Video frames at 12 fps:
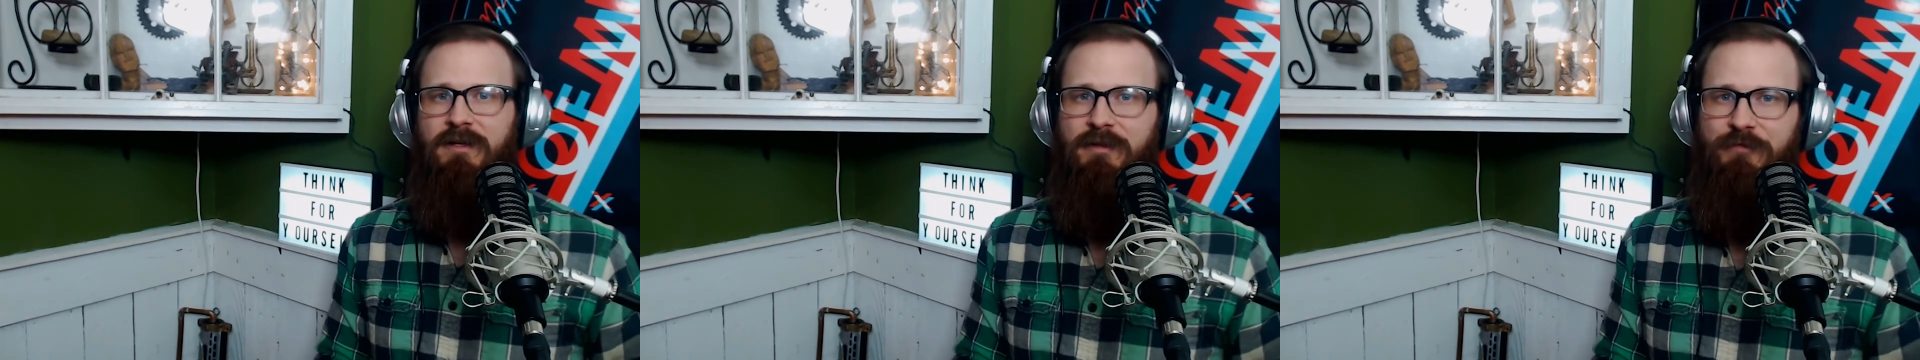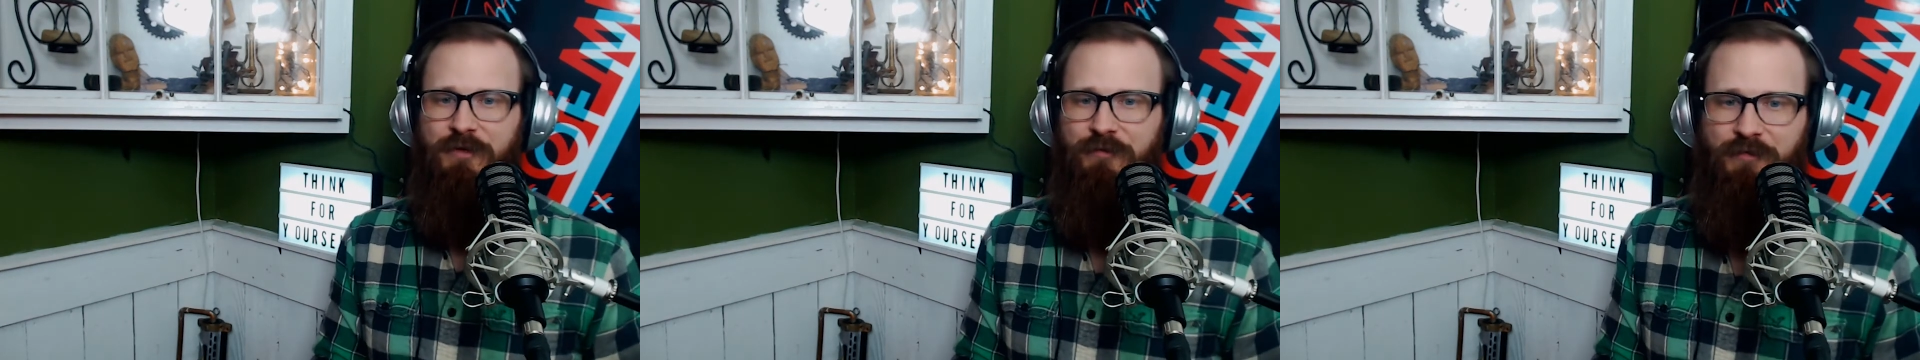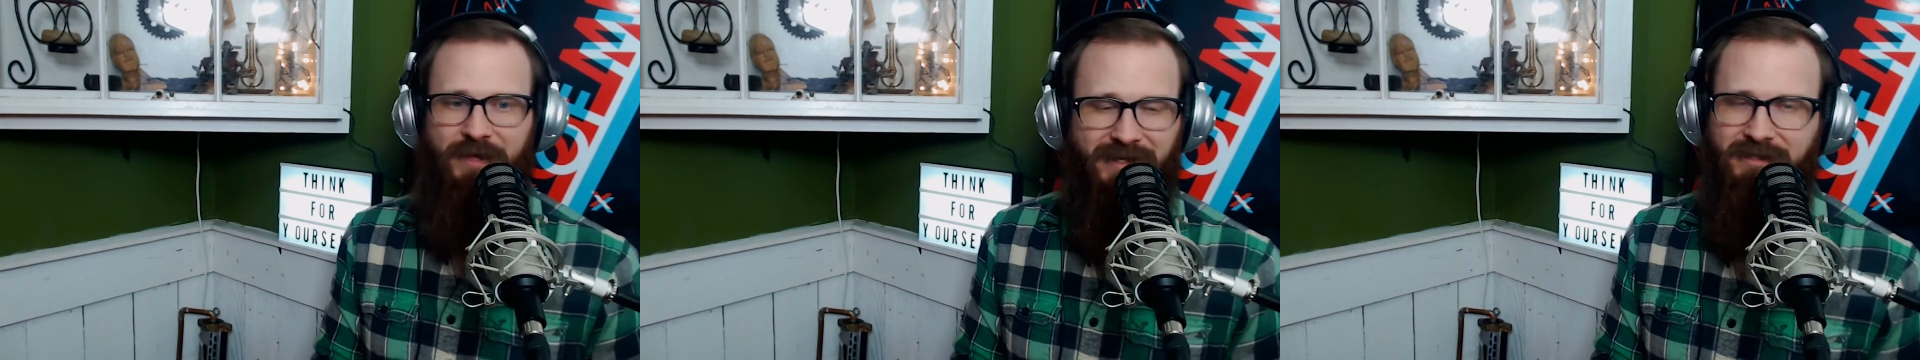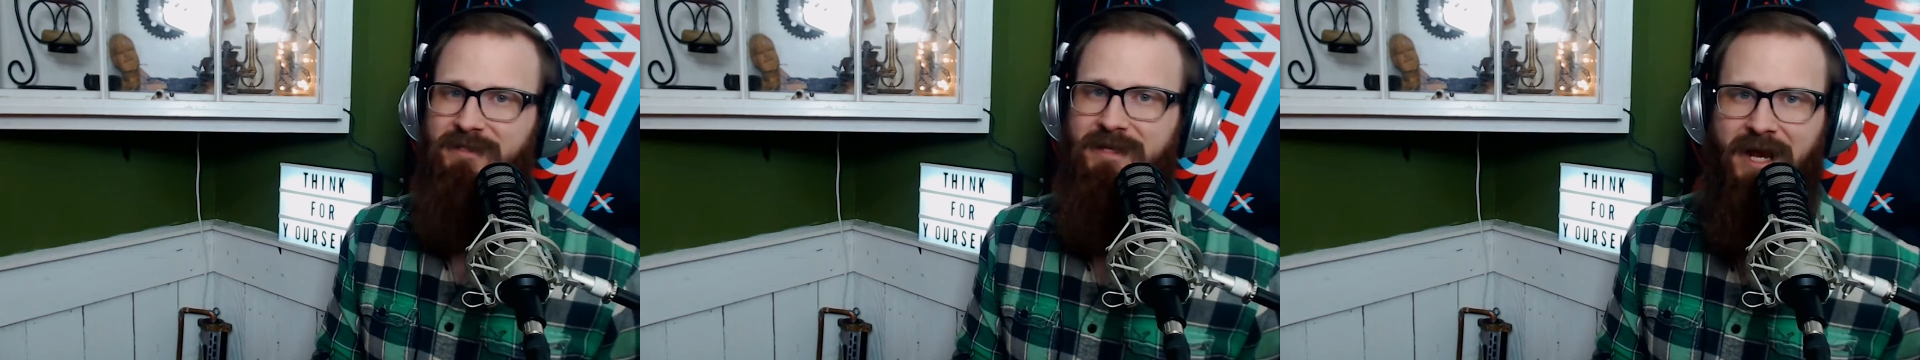If
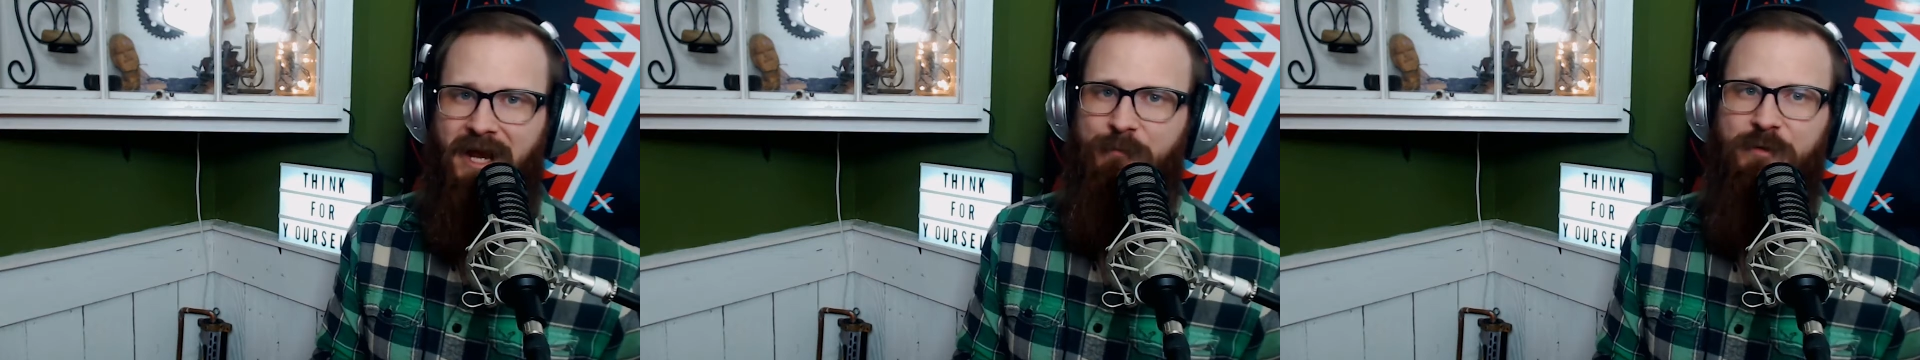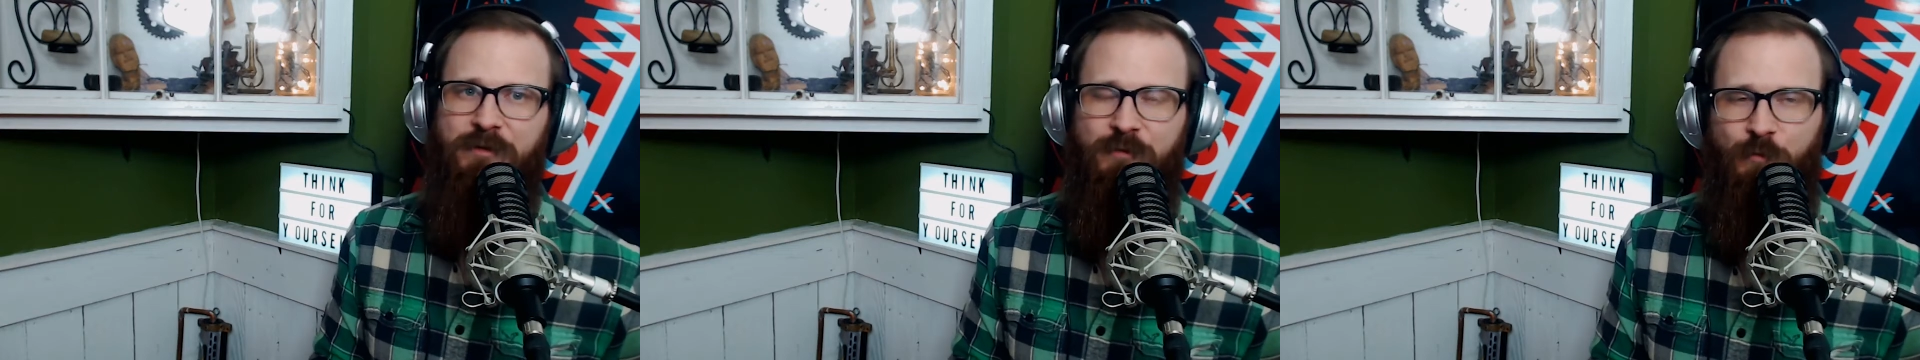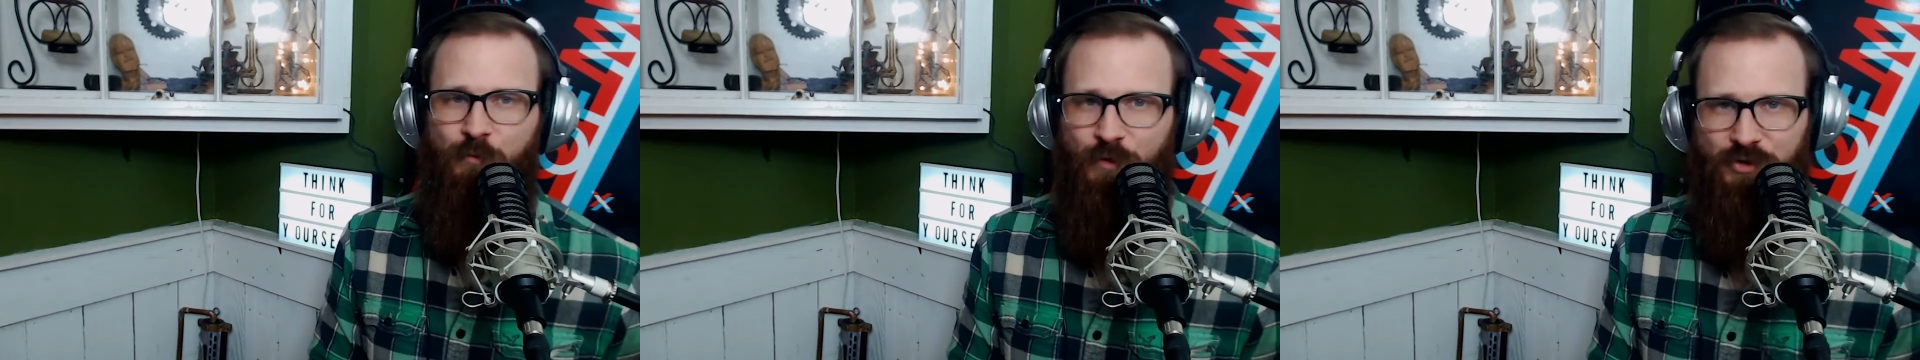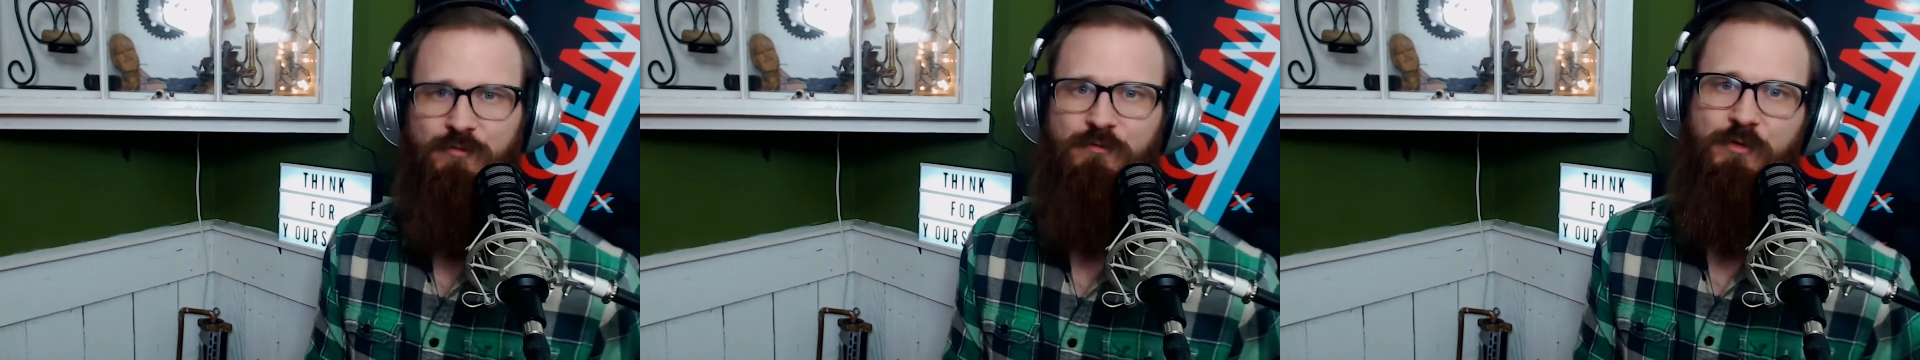that doesn't happen,
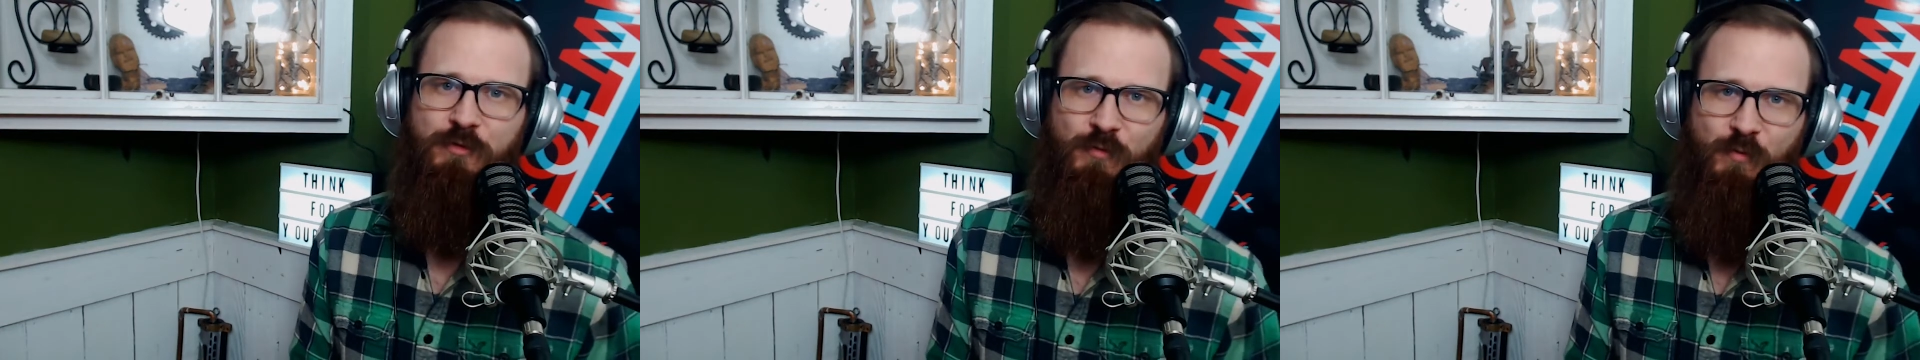we're screwed.